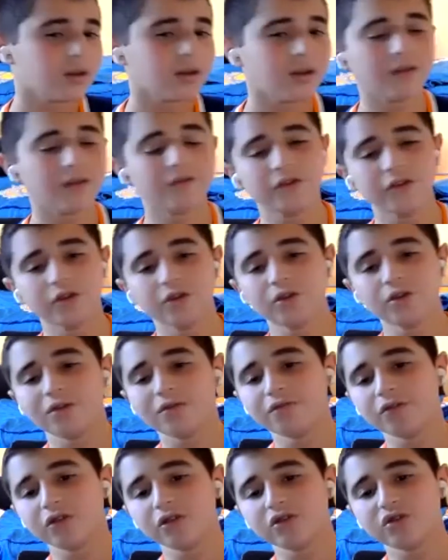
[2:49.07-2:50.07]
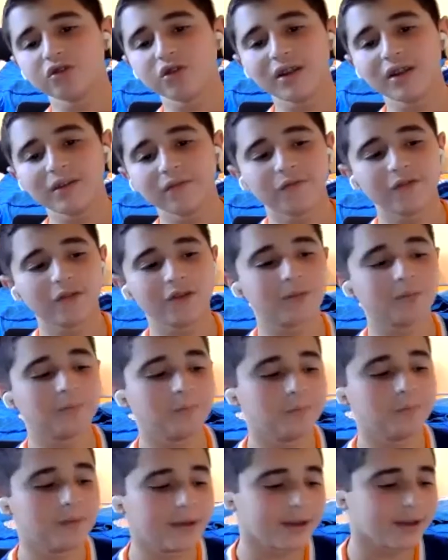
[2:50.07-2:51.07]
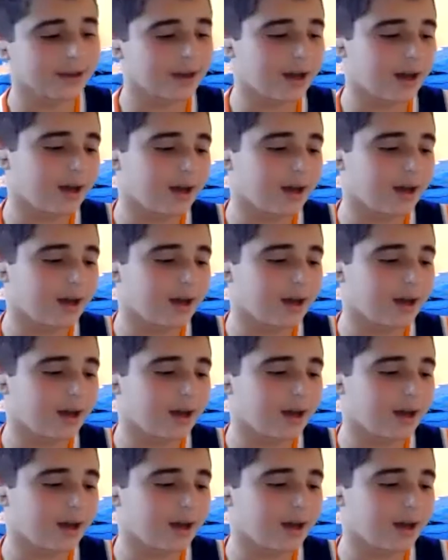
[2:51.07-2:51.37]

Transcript: if we're trading for a pick,